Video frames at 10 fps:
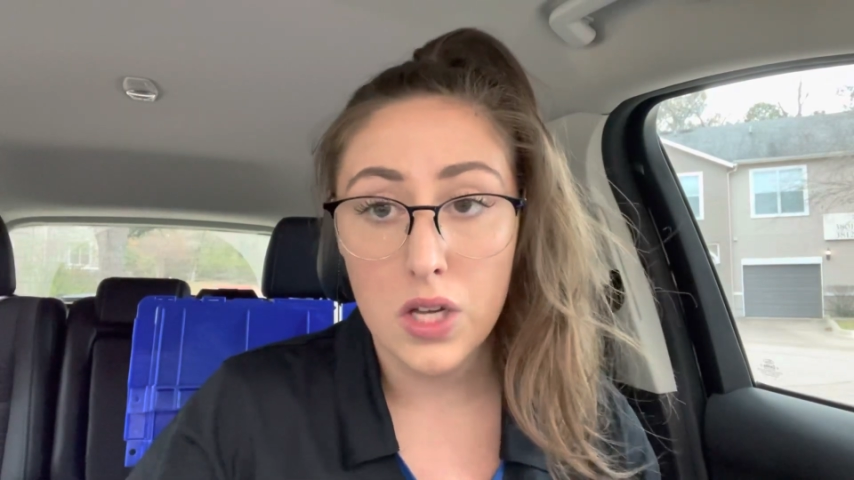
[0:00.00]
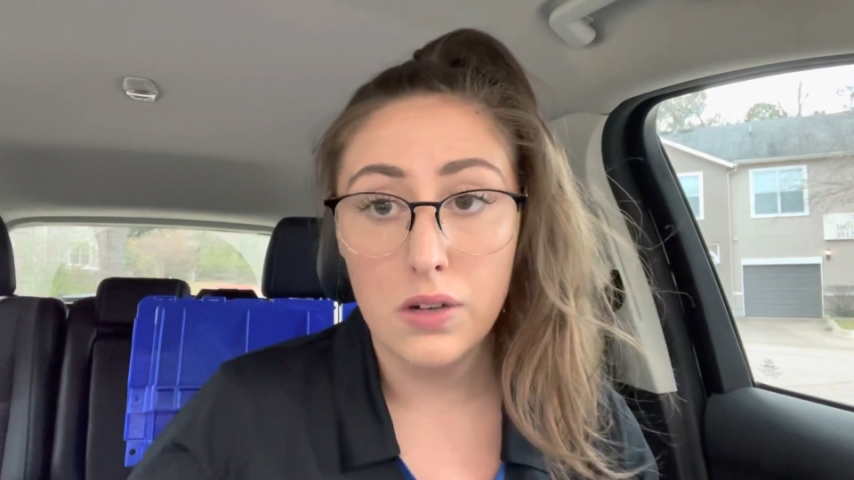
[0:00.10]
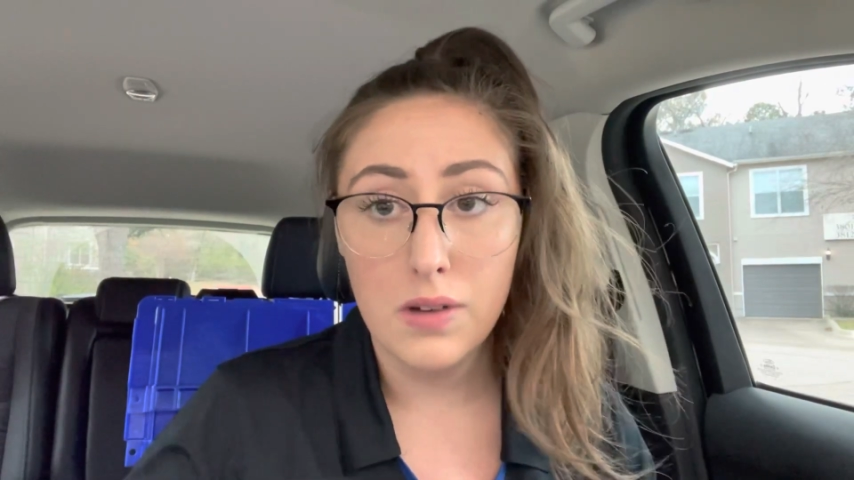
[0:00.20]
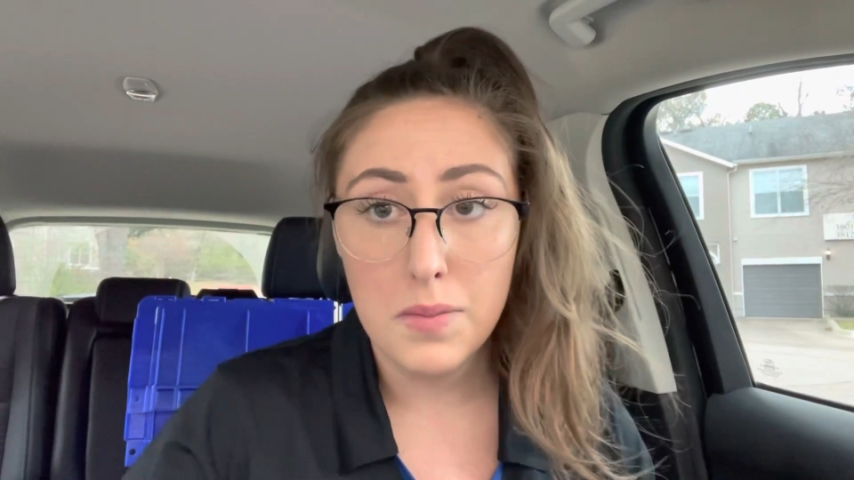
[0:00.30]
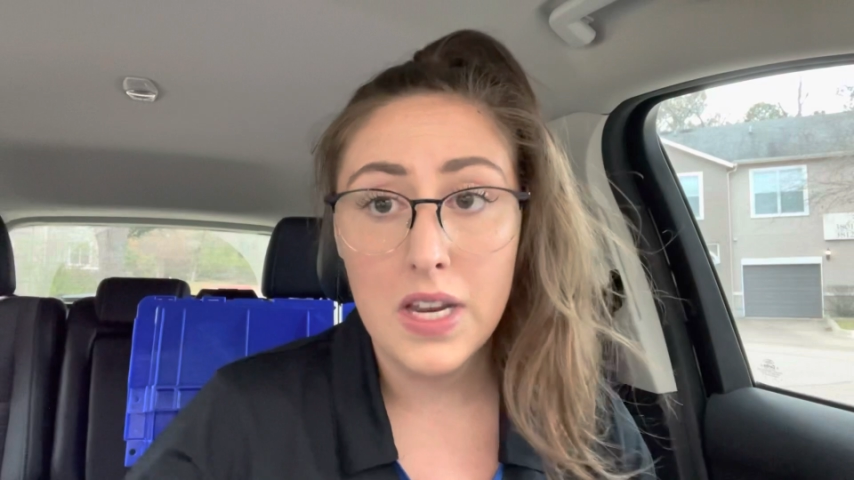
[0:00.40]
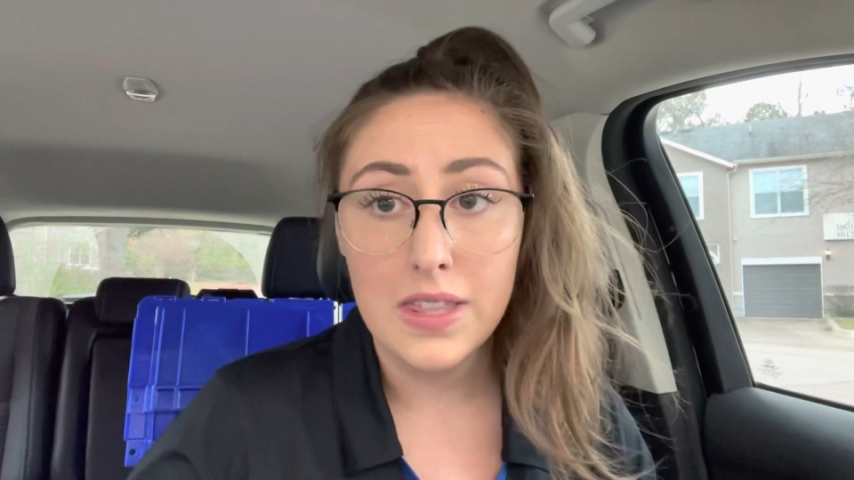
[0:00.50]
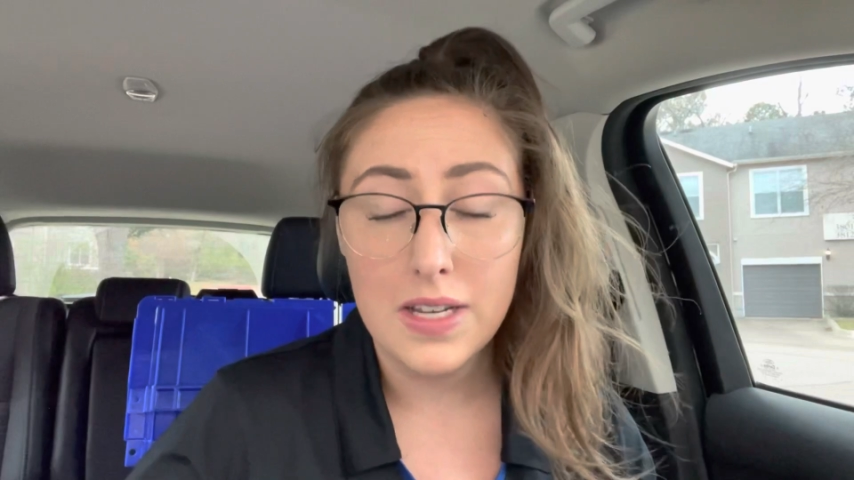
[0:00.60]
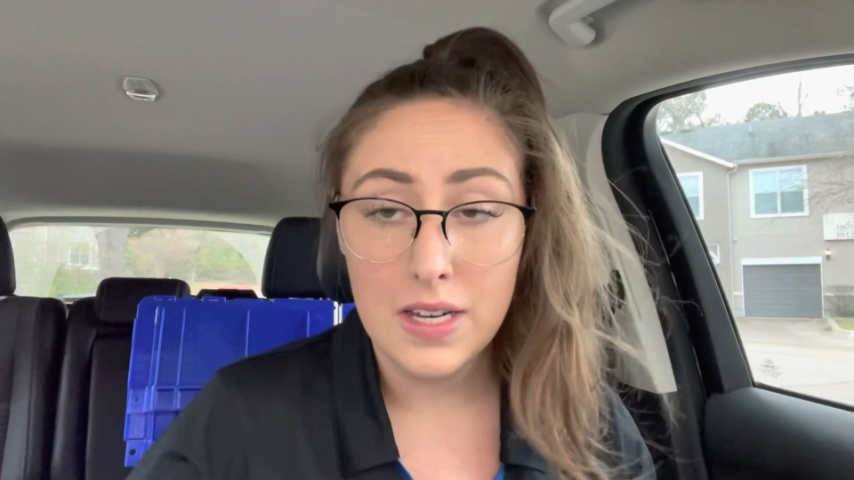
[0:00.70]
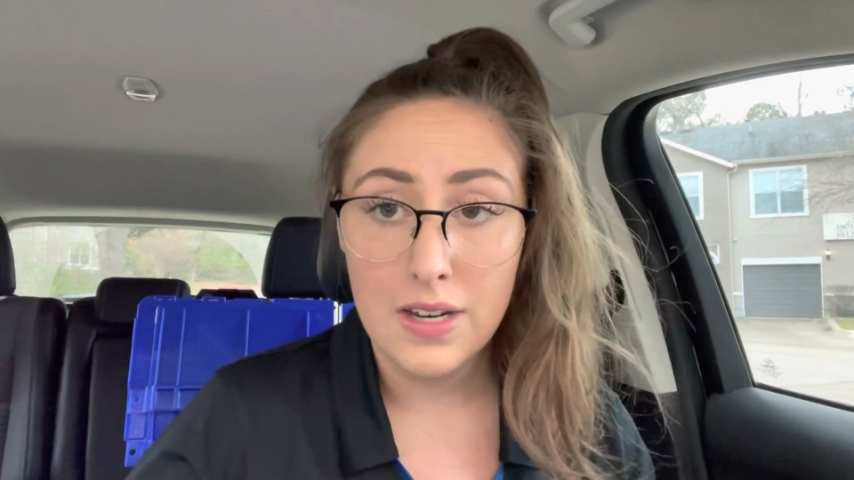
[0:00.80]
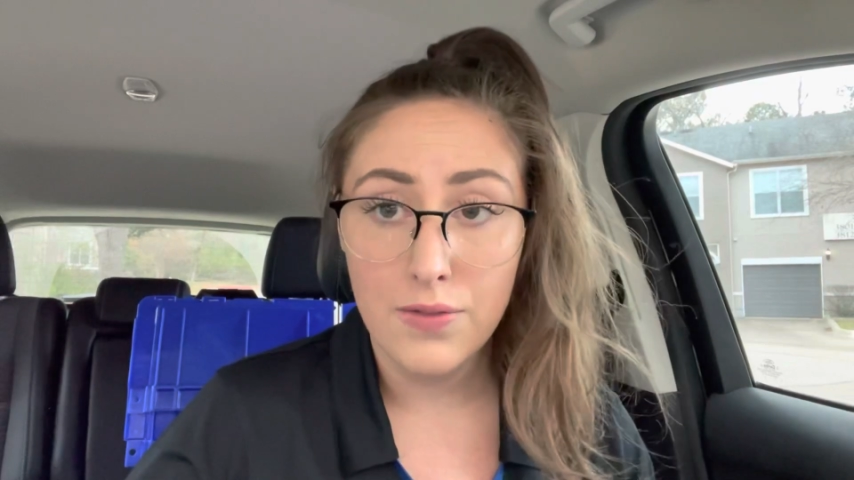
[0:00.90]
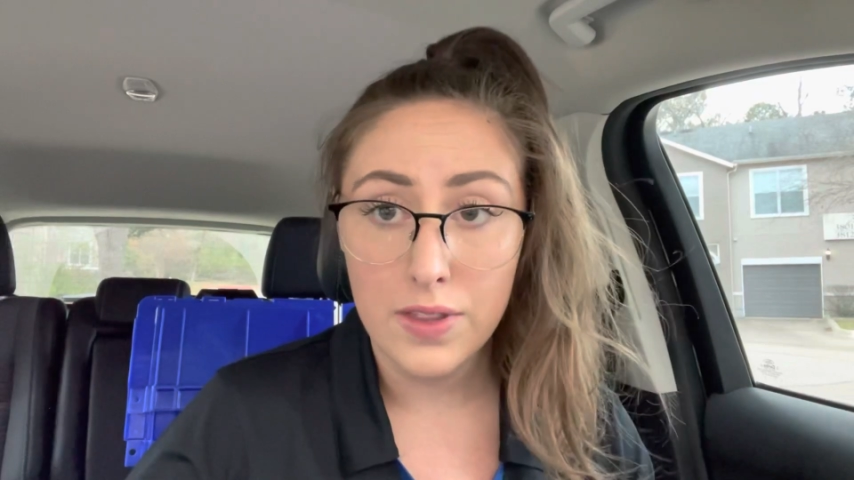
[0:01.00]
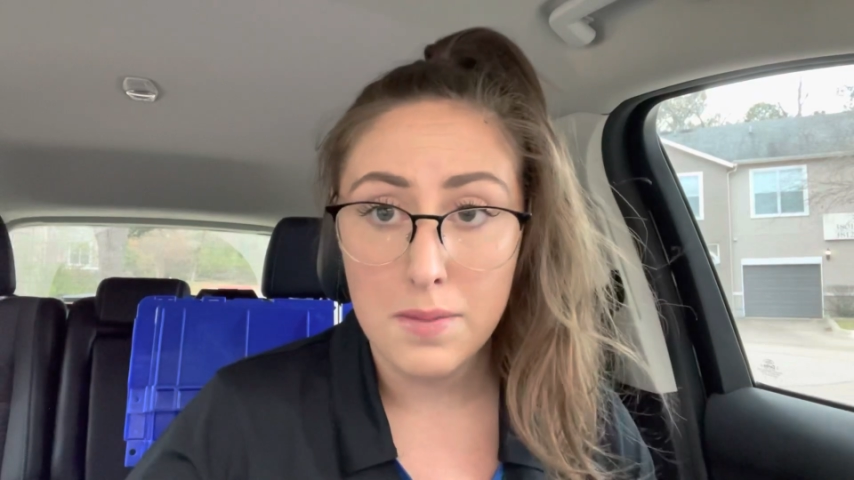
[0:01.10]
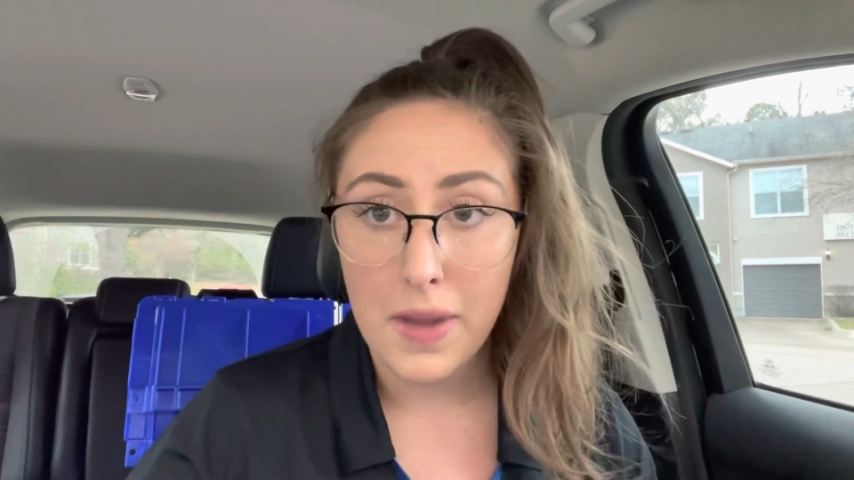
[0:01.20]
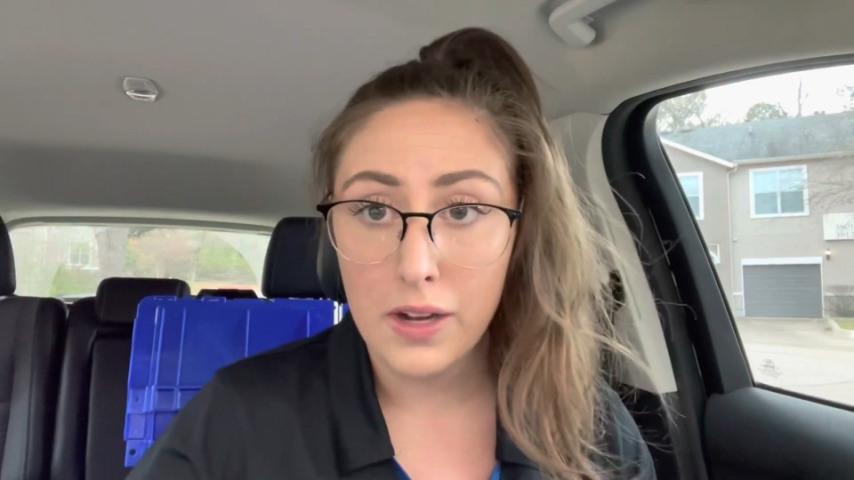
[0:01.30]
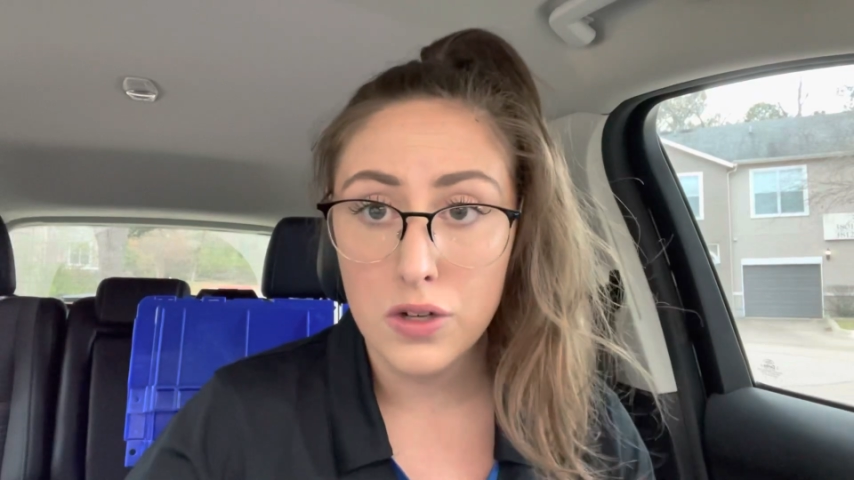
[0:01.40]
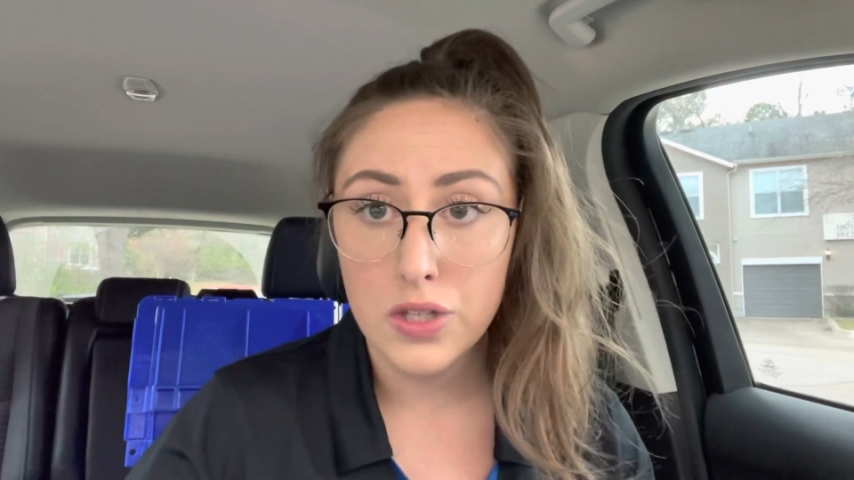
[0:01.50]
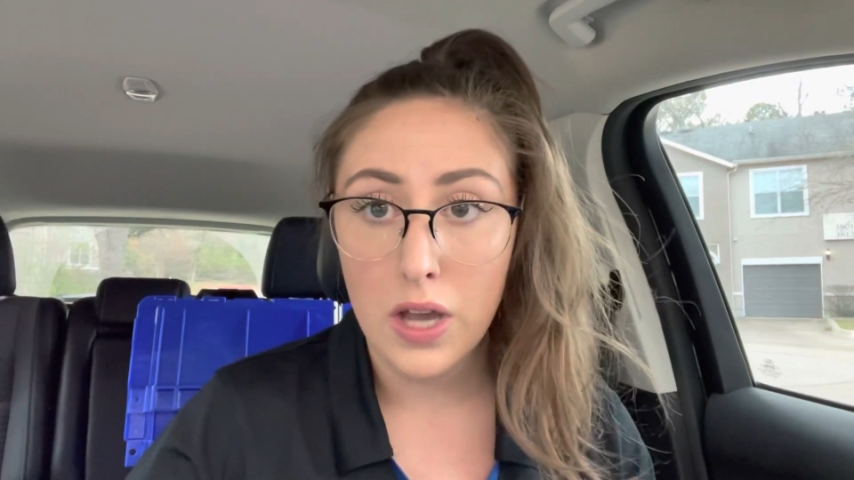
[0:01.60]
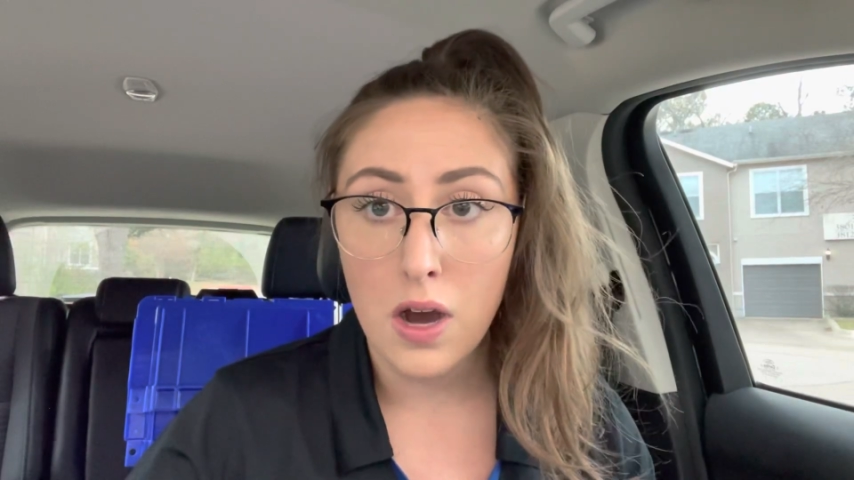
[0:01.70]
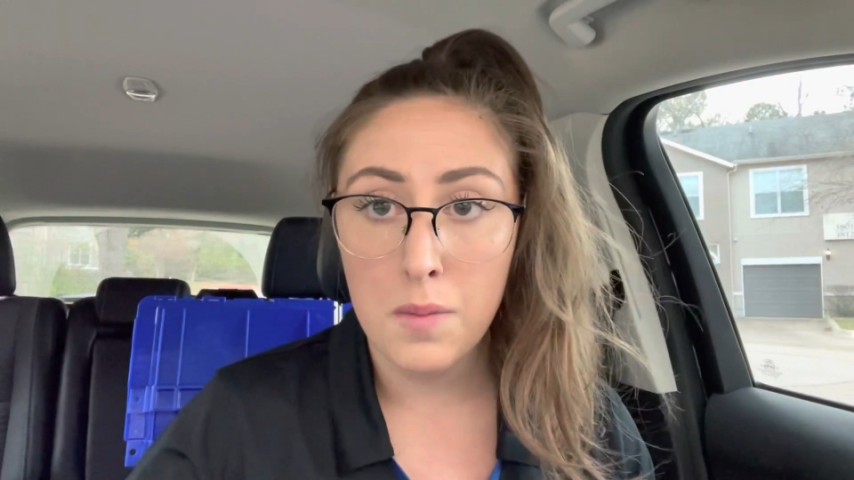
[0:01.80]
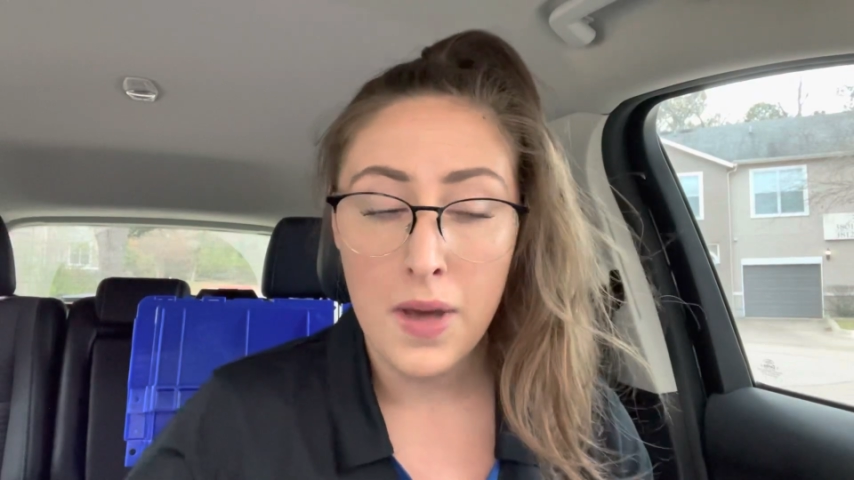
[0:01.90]
eliminate the need for their
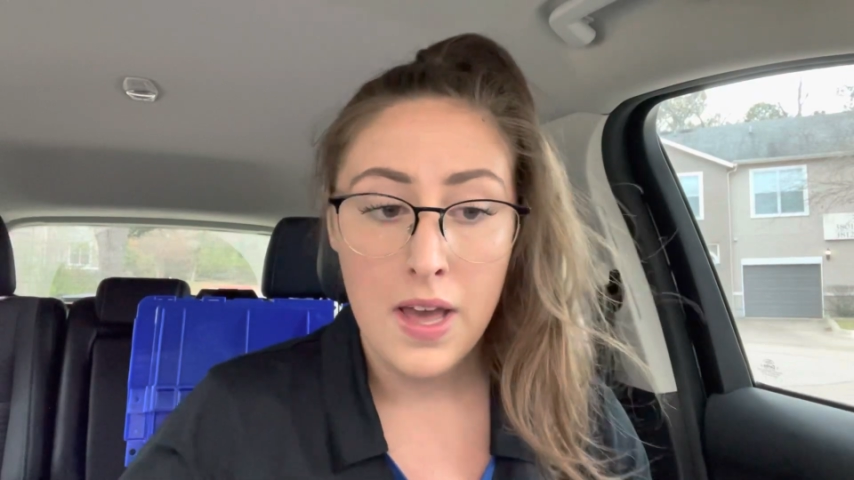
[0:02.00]
microscope.